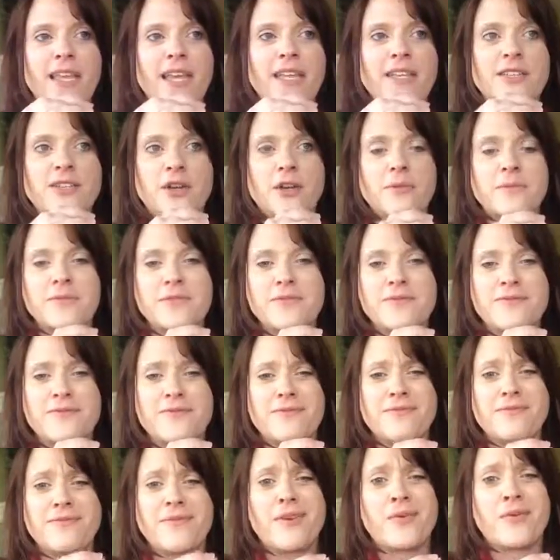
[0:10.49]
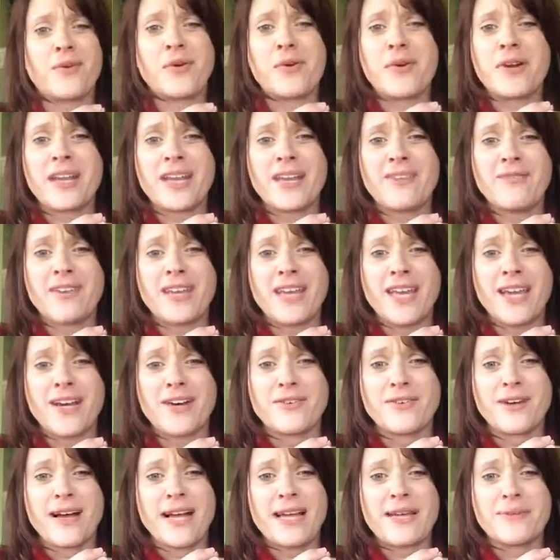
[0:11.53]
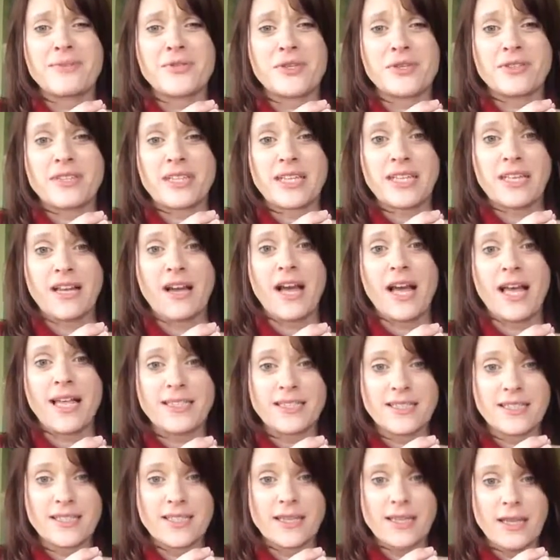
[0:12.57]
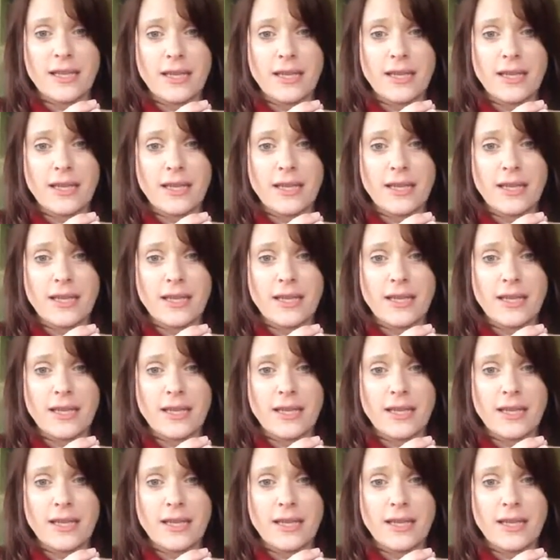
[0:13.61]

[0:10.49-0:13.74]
in terms of recording a video. I am certainly not